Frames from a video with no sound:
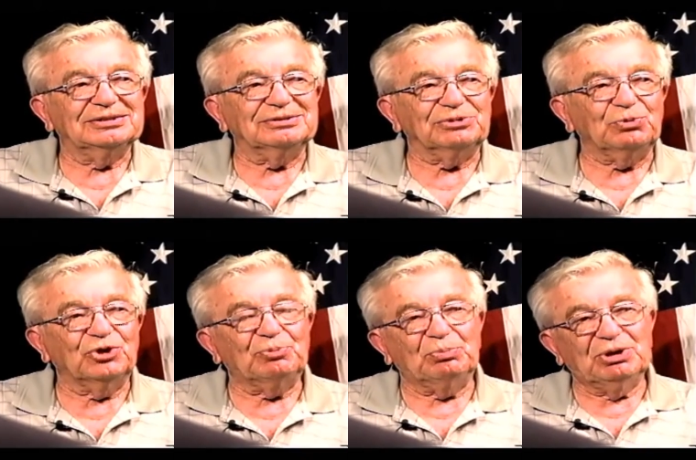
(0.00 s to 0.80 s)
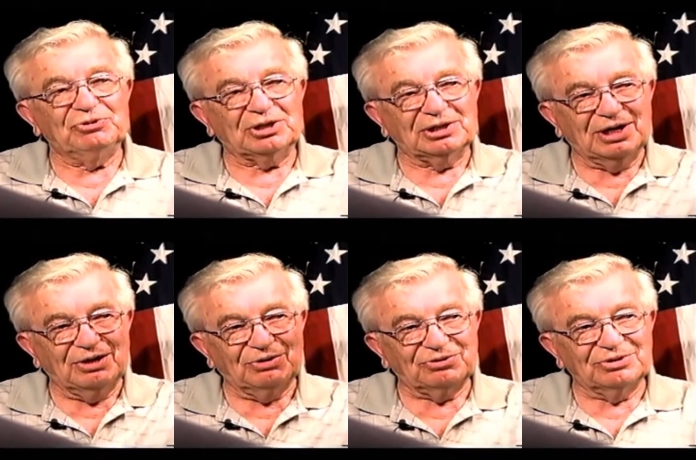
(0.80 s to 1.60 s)
We were up above the
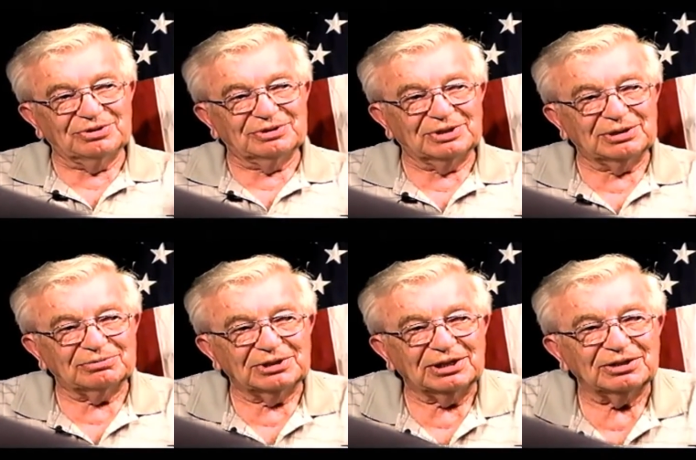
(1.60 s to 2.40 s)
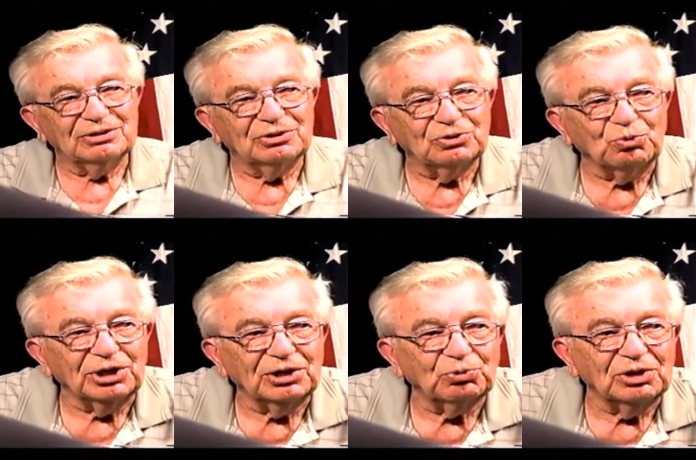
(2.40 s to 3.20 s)
clouds, and like 20,
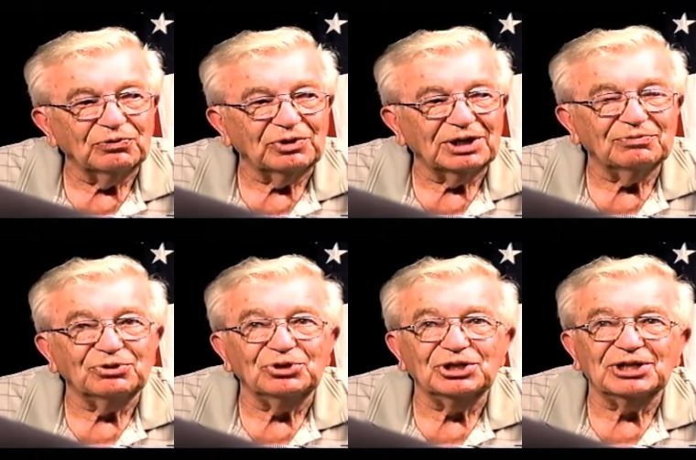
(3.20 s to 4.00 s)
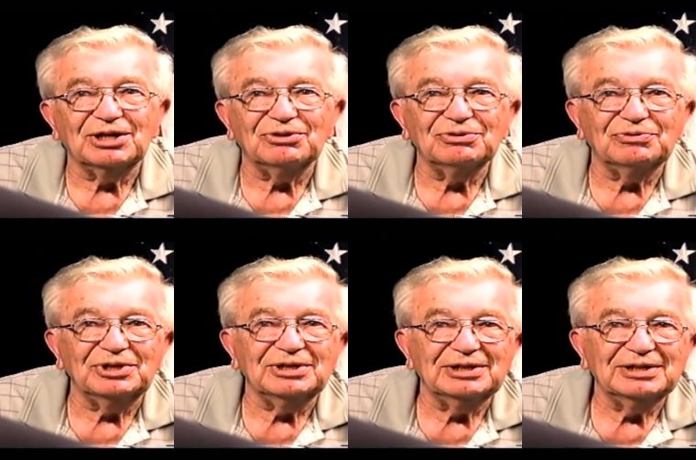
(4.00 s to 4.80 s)
25, 30,000 feet.
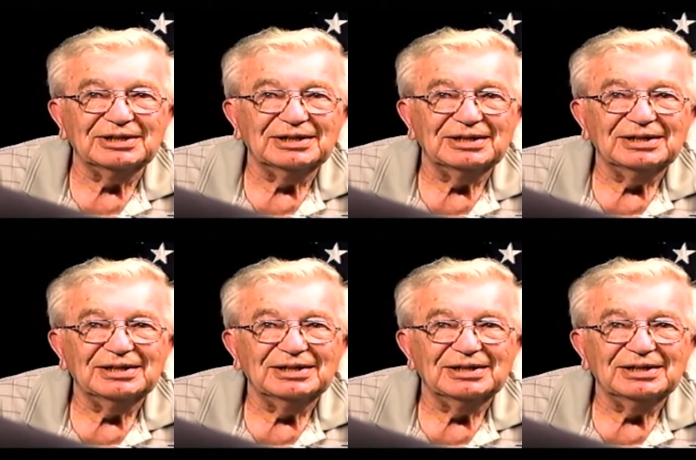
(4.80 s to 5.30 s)
Mm-hmm.